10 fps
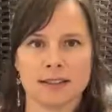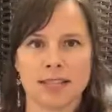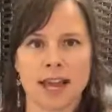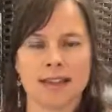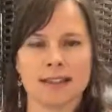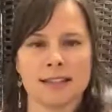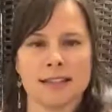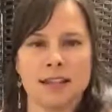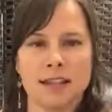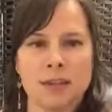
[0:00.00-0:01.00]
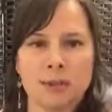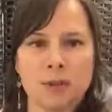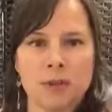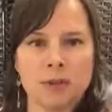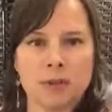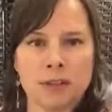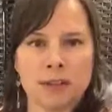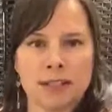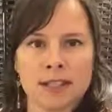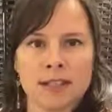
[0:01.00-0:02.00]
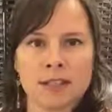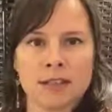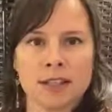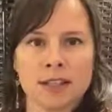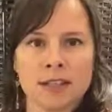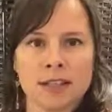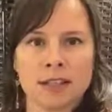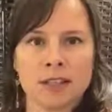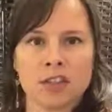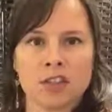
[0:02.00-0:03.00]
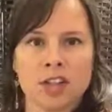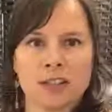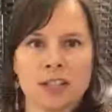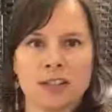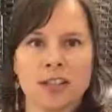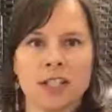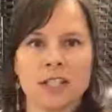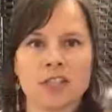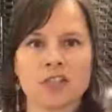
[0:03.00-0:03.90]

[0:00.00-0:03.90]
Yes, beautiful. Sister shares that learning to